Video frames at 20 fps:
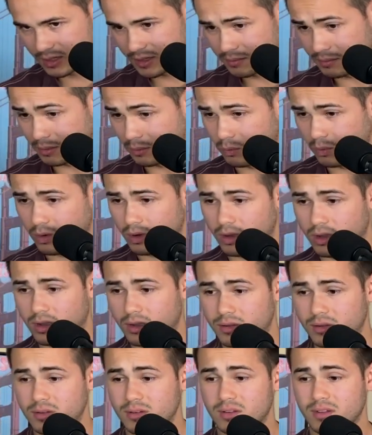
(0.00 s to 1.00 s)

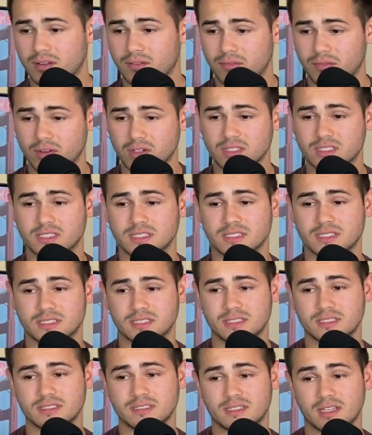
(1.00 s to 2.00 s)
Benoit
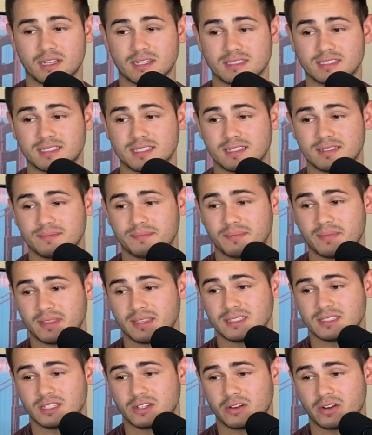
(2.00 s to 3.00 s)
versus Dustin
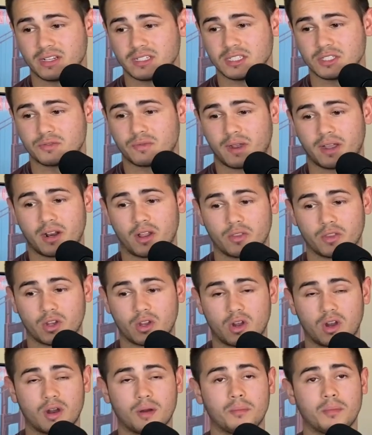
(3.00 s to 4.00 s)
is the craziest fight on the
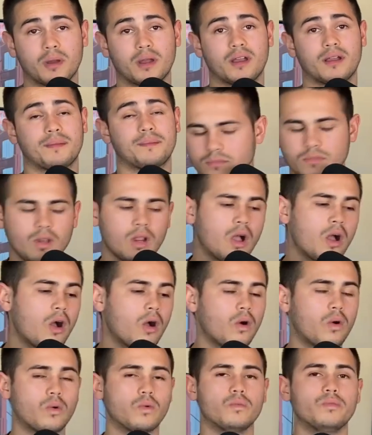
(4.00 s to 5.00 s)
card. But,
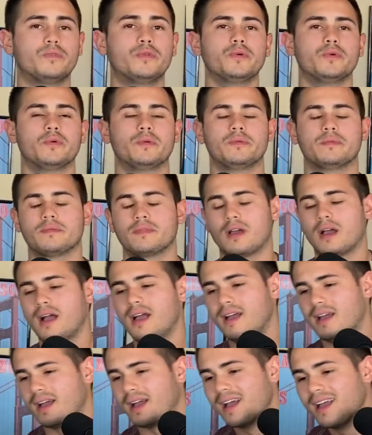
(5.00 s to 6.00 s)
oh, dude,
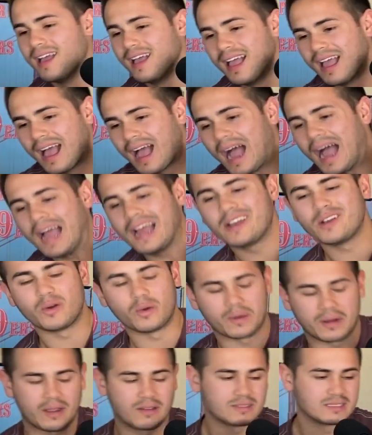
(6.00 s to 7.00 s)
I know
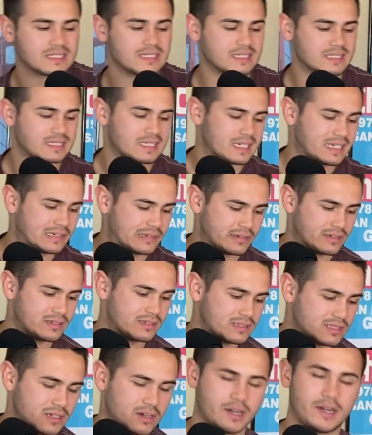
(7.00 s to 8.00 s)
what I was going to say,
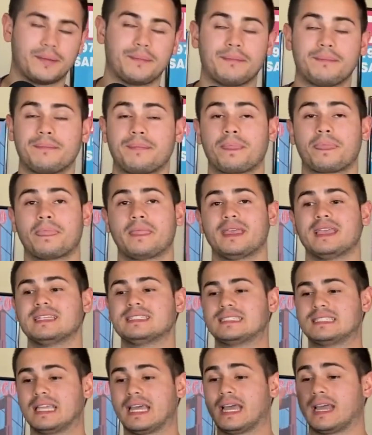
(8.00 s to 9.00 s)
dude. Sorry.
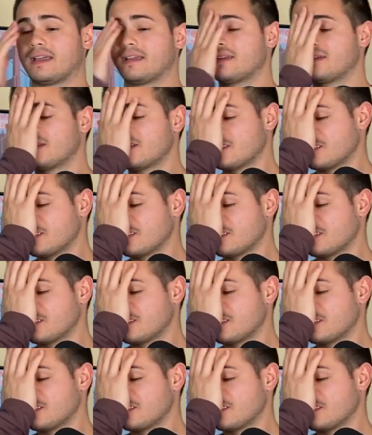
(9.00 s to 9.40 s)
Is that